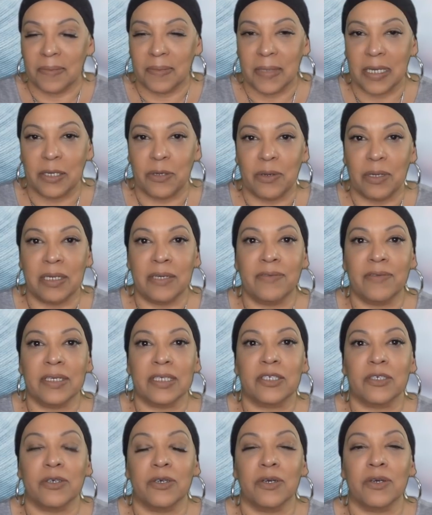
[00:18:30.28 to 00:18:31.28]
And you leave
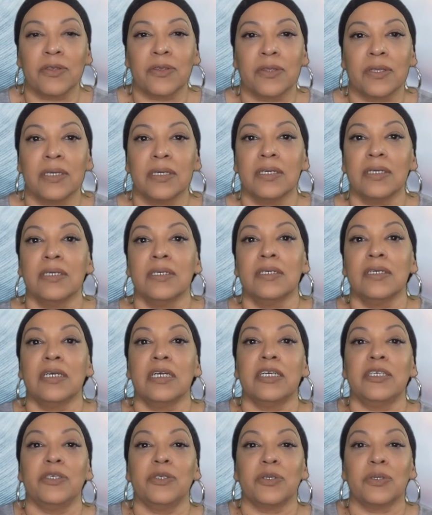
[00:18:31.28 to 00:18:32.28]
this earth
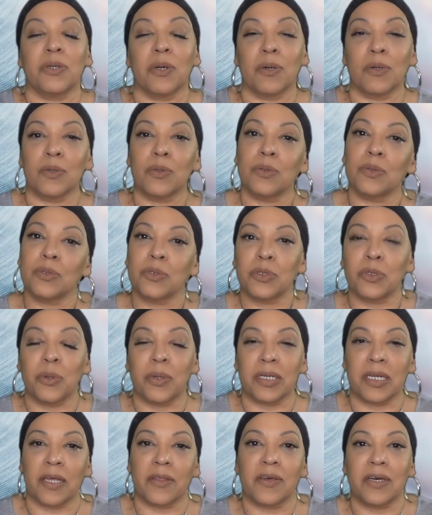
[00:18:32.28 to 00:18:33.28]
and you go to
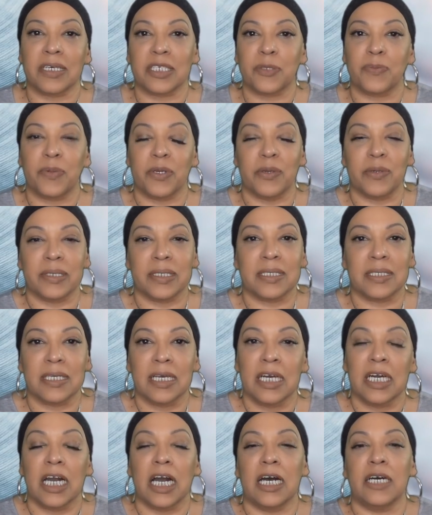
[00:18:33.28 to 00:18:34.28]
another experience
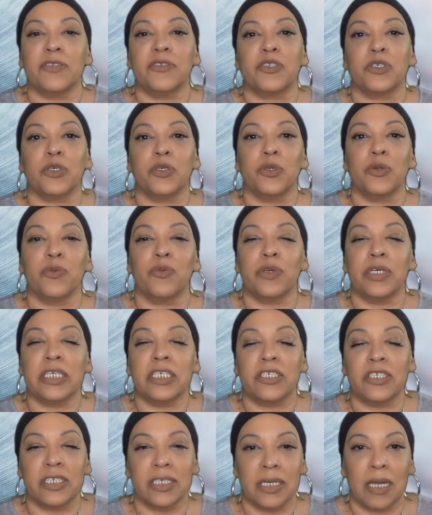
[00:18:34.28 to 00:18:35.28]
until you
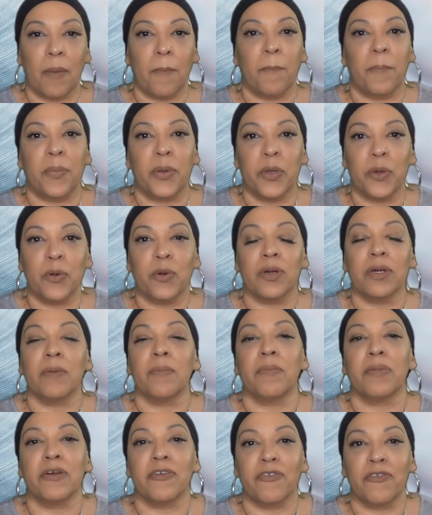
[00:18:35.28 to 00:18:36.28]
reach pure
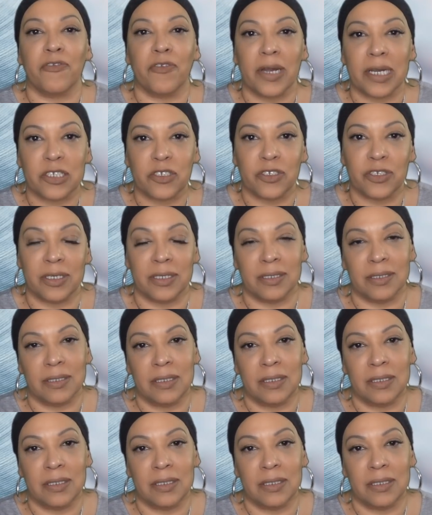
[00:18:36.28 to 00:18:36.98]
perfection.